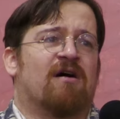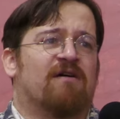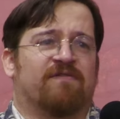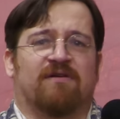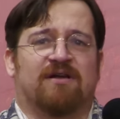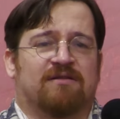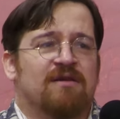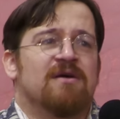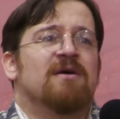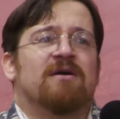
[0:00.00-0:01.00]
offer, and
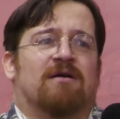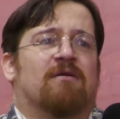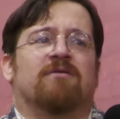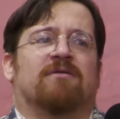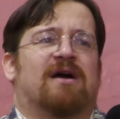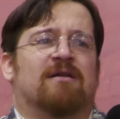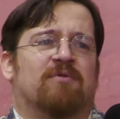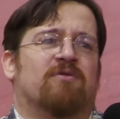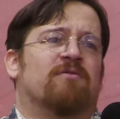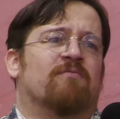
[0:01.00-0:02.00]
you know, you're kind of
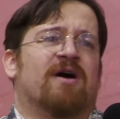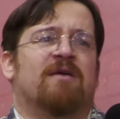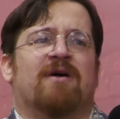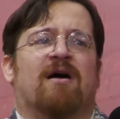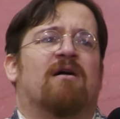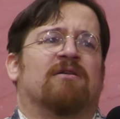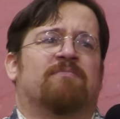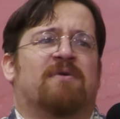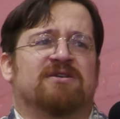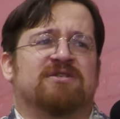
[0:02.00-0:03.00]
blown away by all
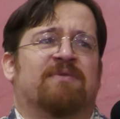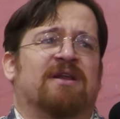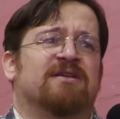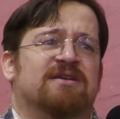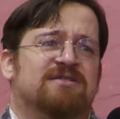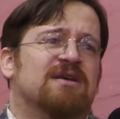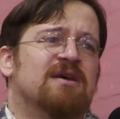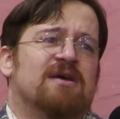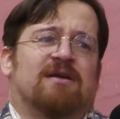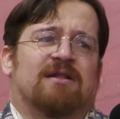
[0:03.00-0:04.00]
the possibilities,
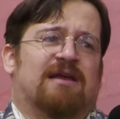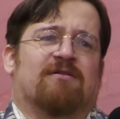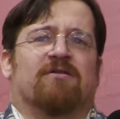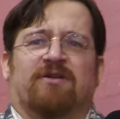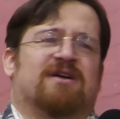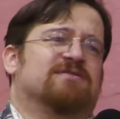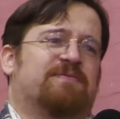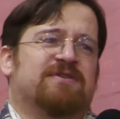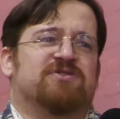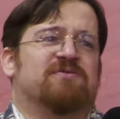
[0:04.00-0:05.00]
like all the kinds of
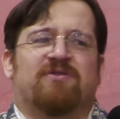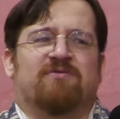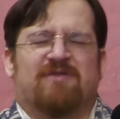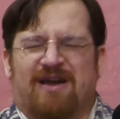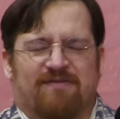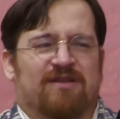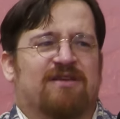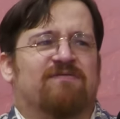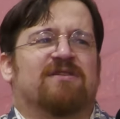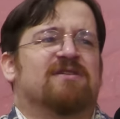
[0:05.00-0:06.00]
things you you have not
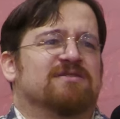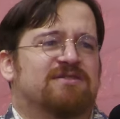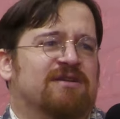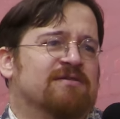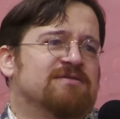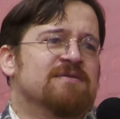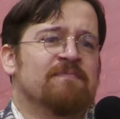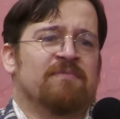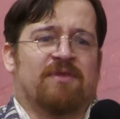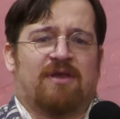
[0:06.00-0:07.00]
even considered.
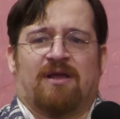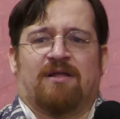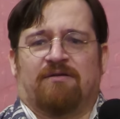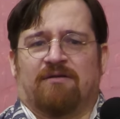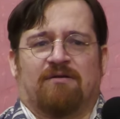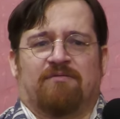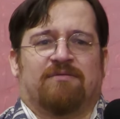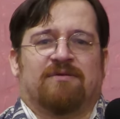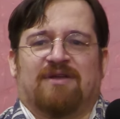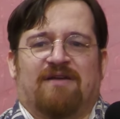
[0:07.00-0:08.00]
Yeah. And you
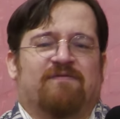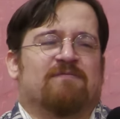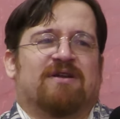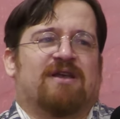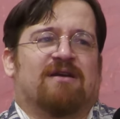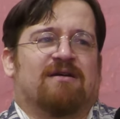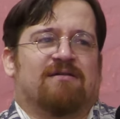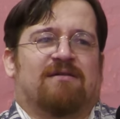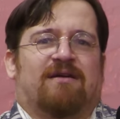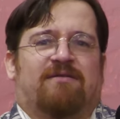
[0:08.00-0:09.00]
know, everyone
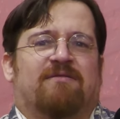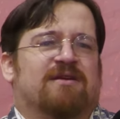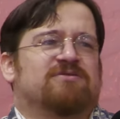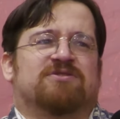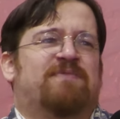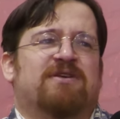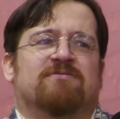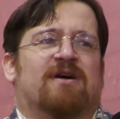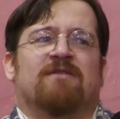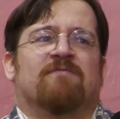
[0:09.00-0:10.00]
here, like you can just speak
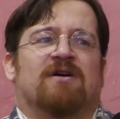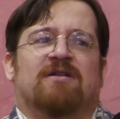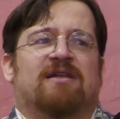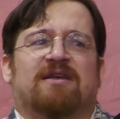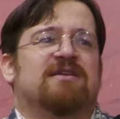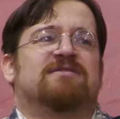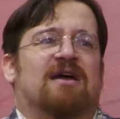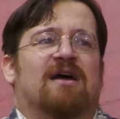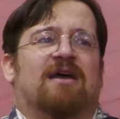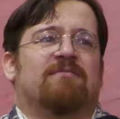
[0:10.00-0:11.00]
to anyone at any
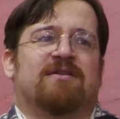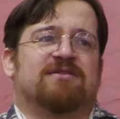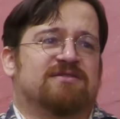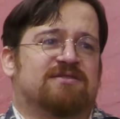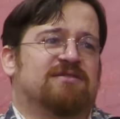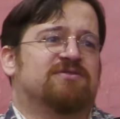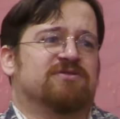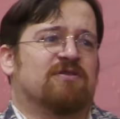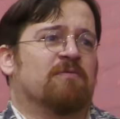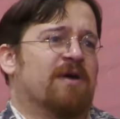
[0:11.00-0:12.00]
time, and just it's
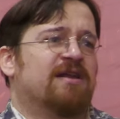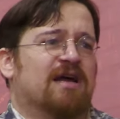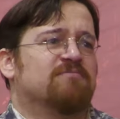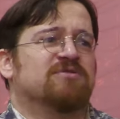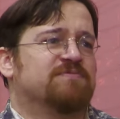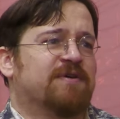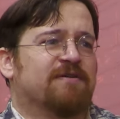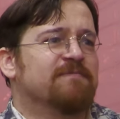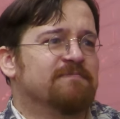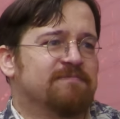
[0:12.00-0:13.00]
just a great atmosphere